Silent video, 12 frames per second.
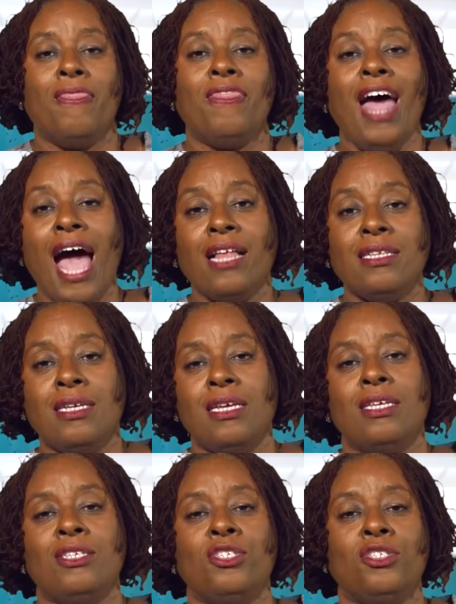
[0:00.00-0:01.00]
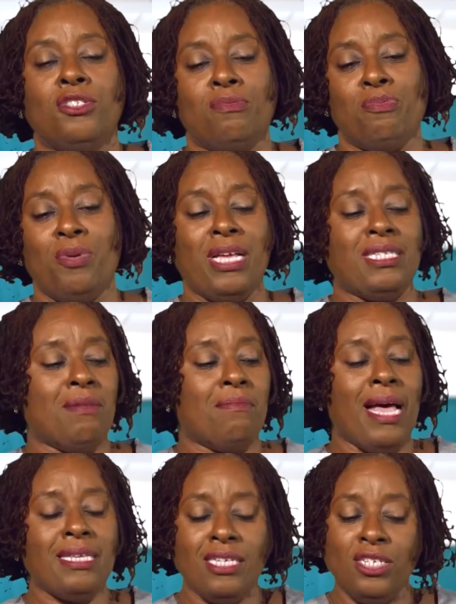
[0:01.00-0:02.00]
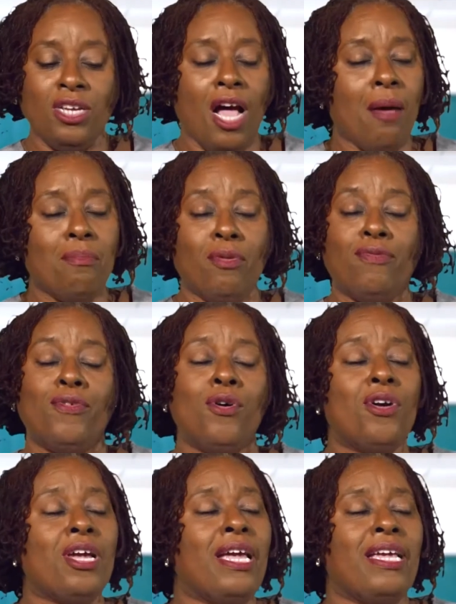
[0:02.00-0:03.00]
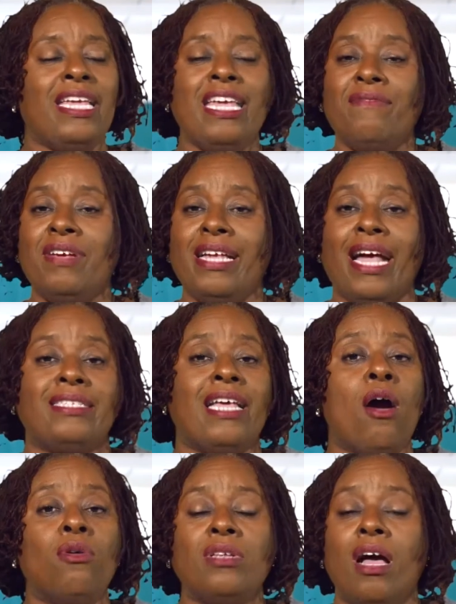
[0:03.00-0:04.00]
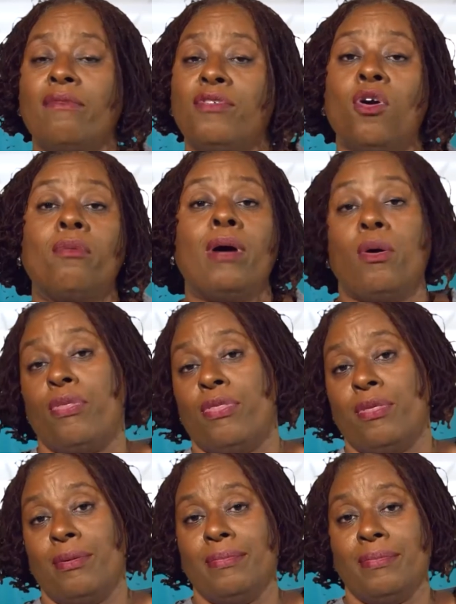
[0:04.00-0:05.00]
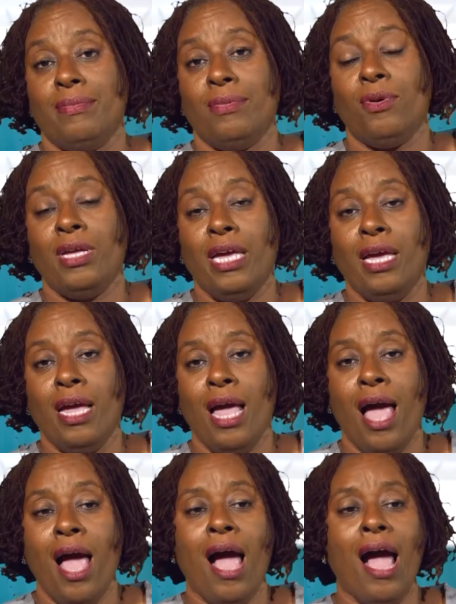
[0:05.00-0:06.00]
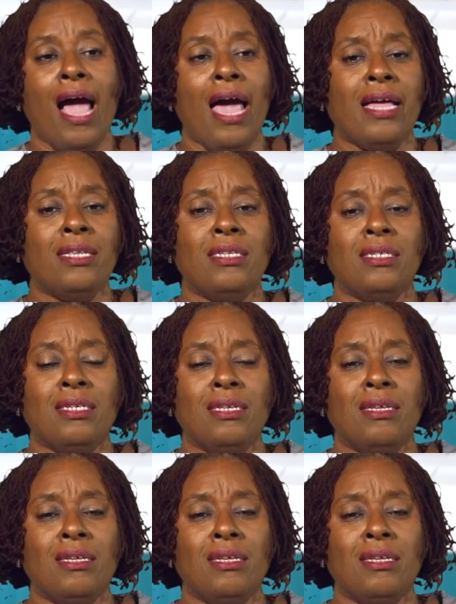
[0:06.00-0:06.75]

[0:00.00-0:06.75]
That breaks the message up before it even gets out of your mouth. Okay? And,